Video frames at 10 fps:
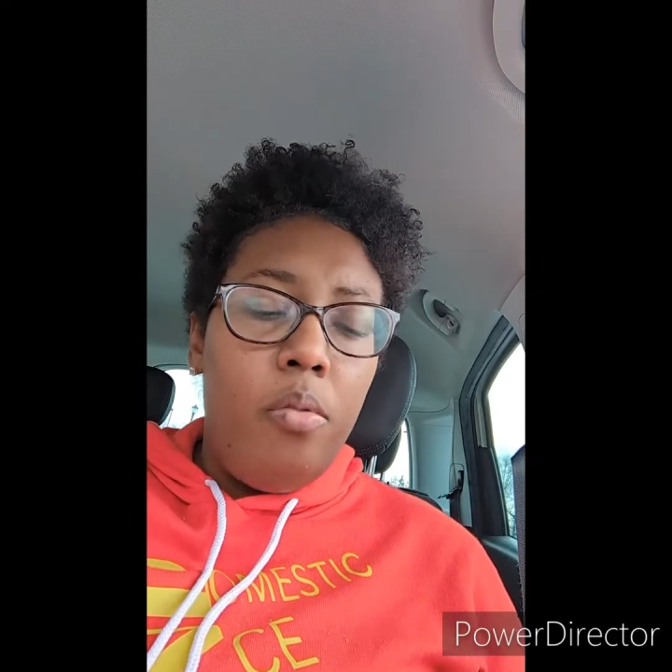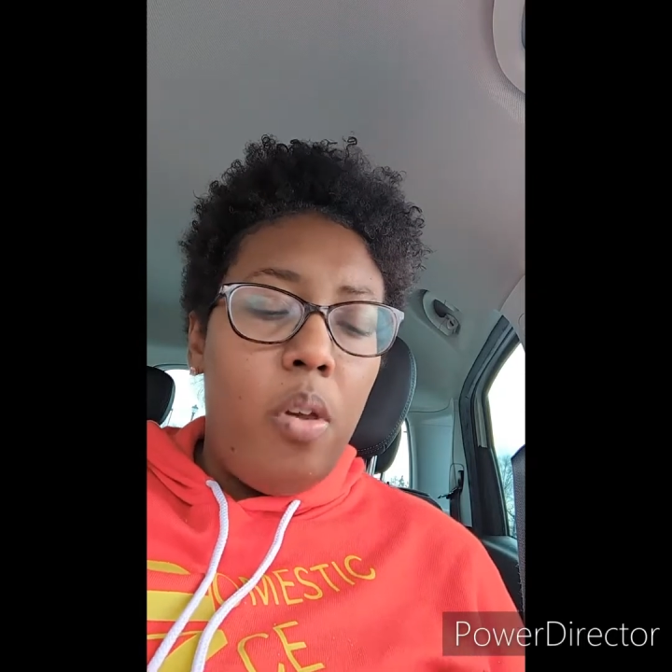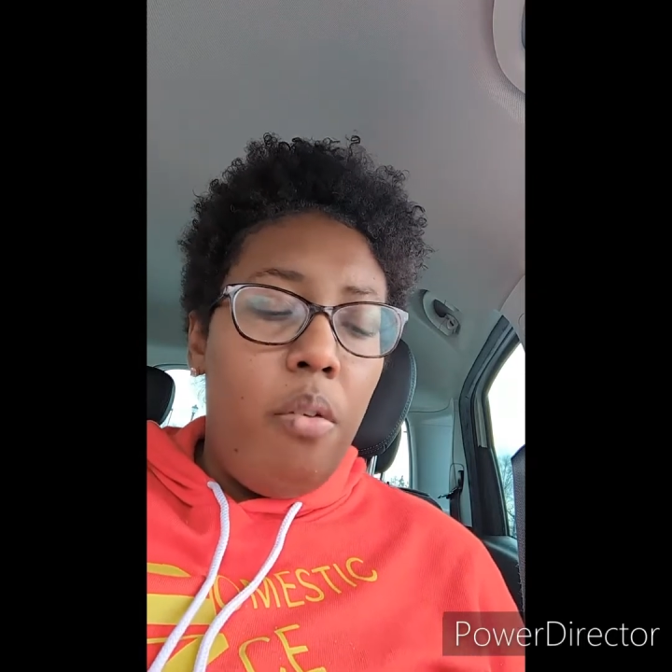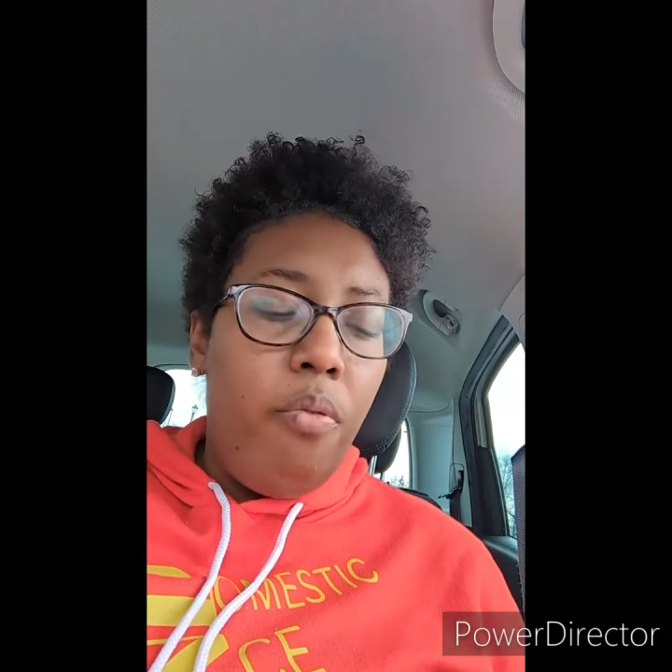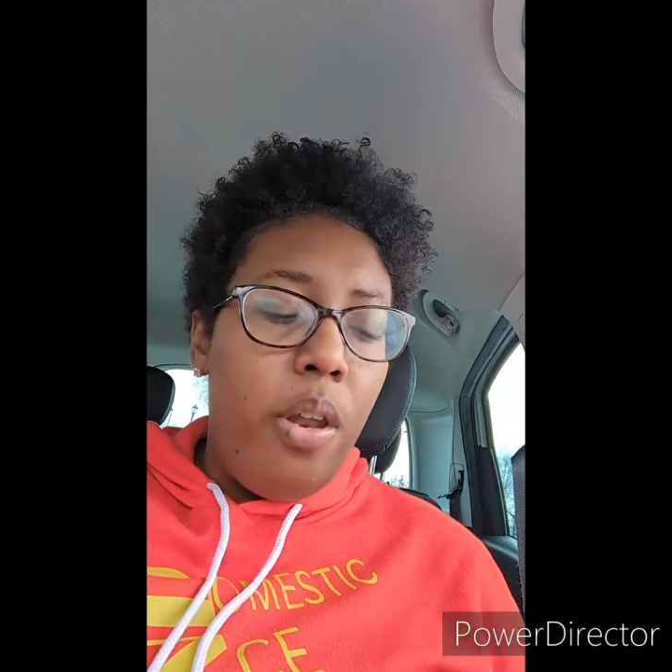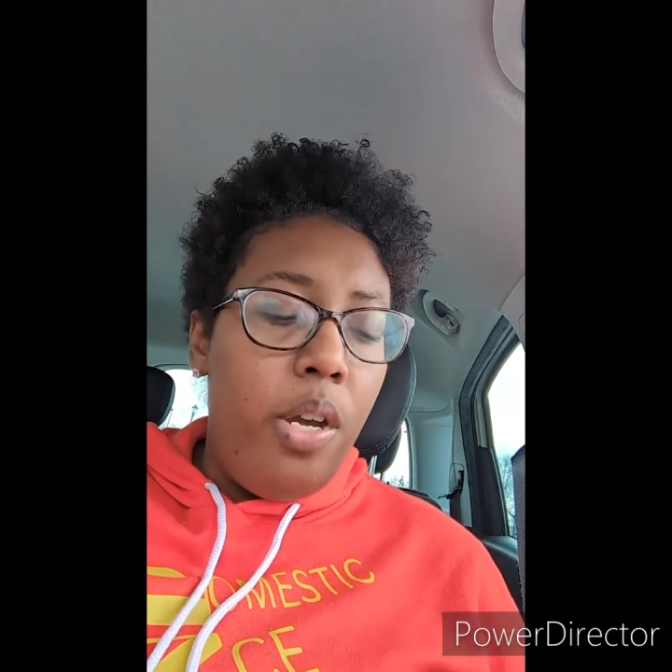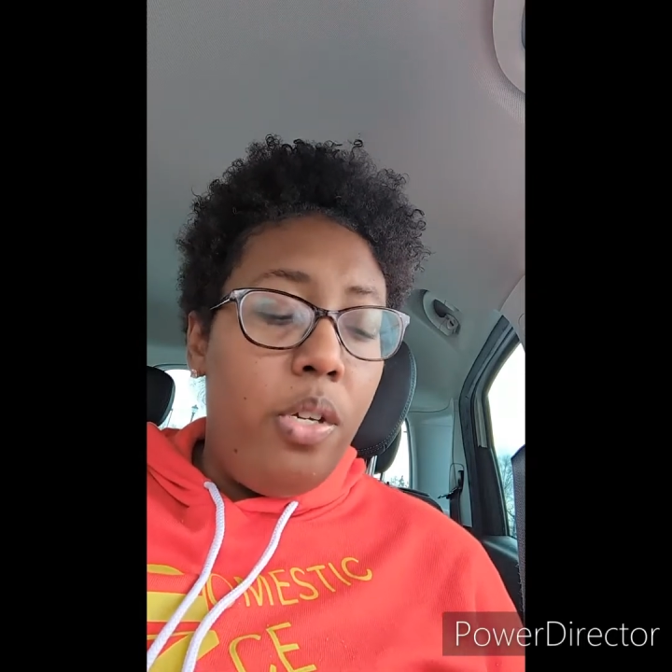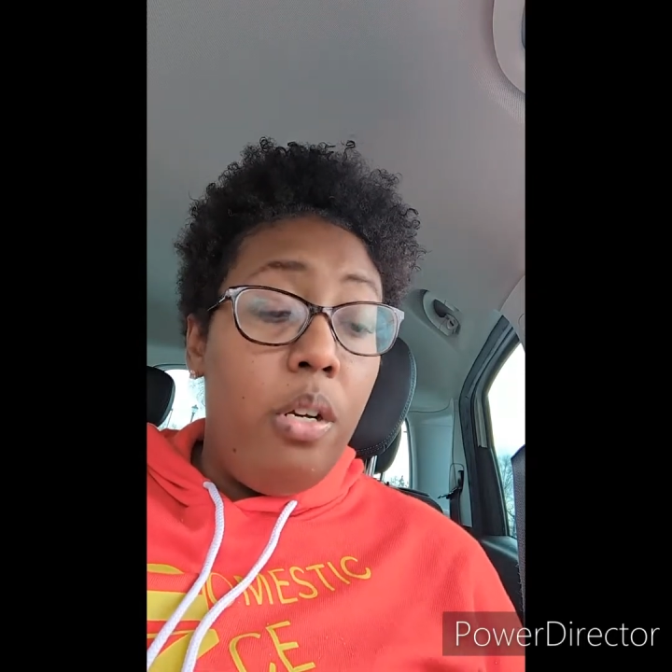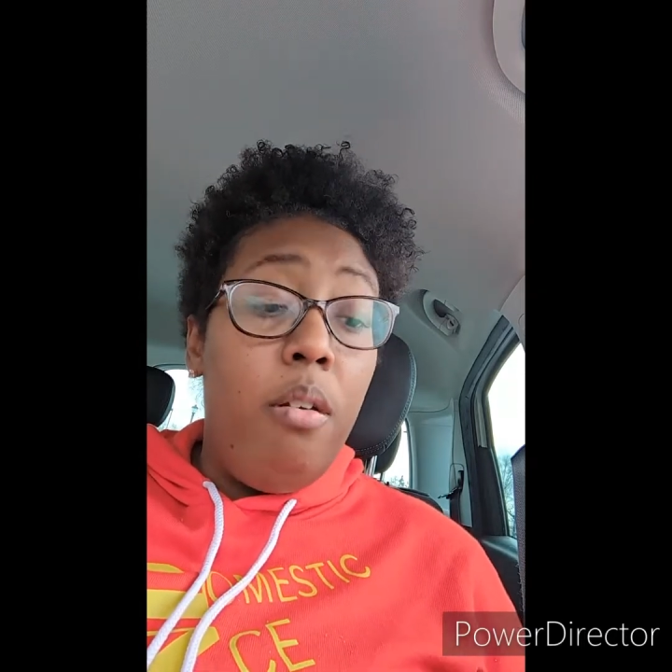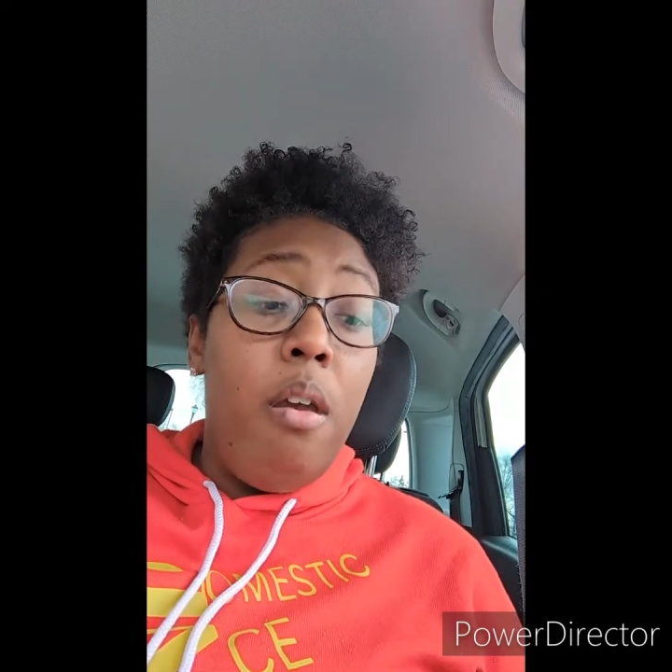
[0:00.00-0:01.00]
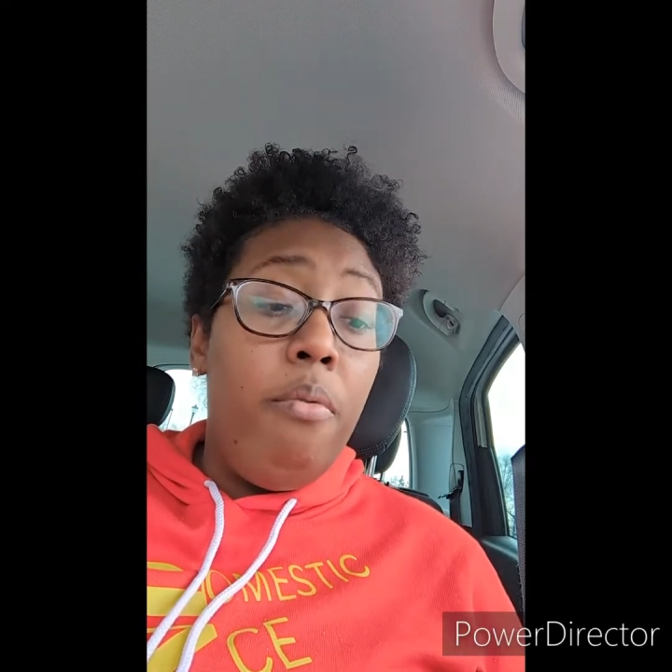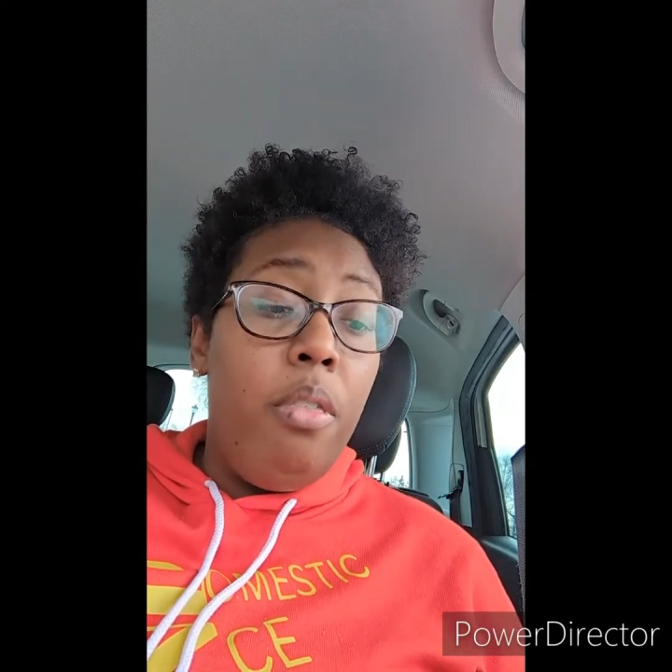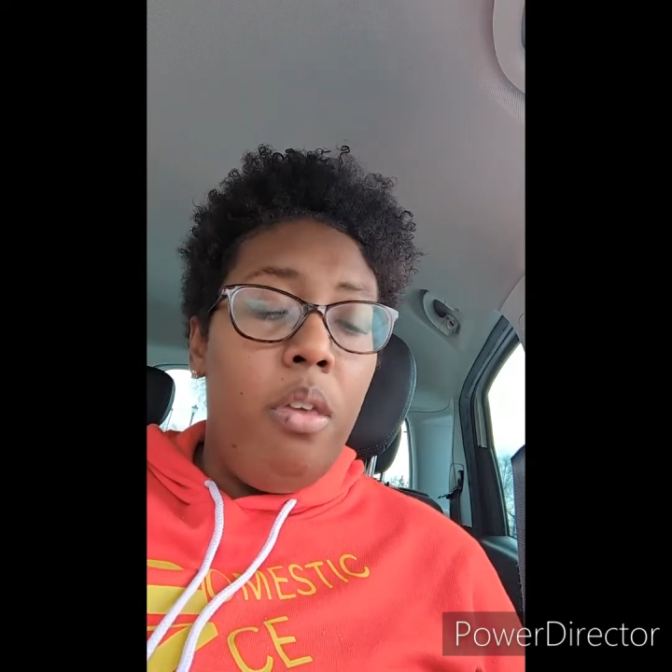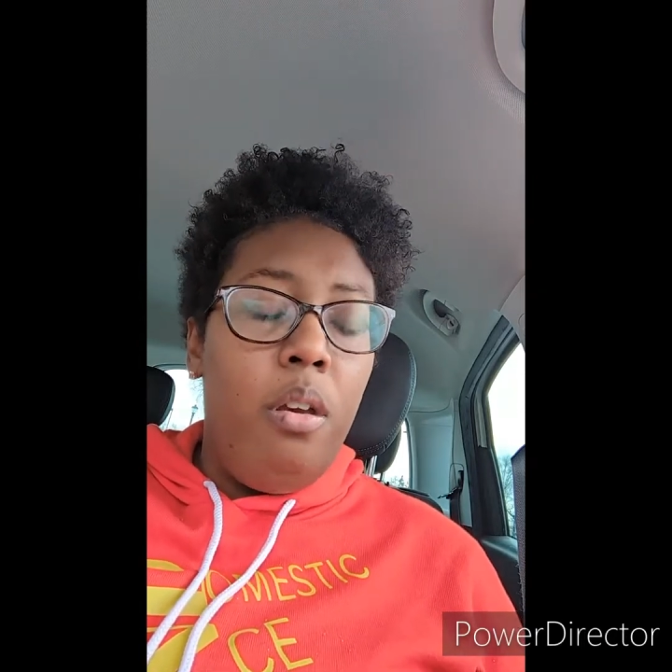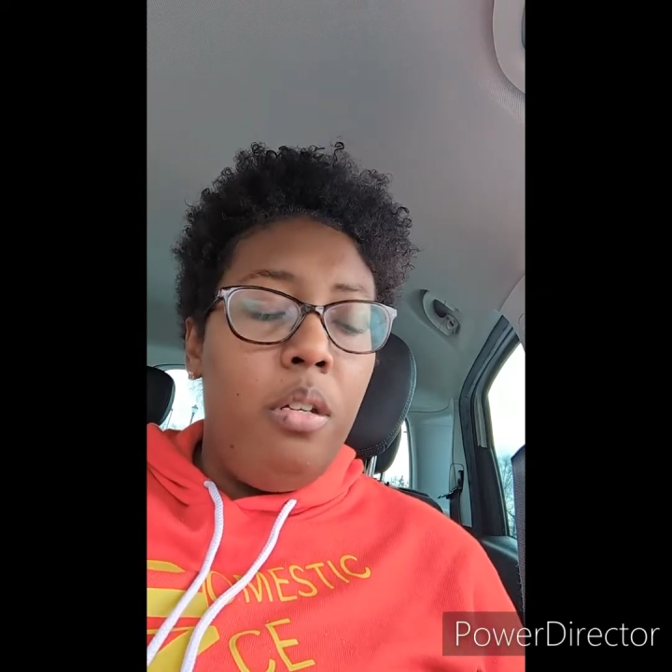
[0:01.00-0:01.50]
inflation and everything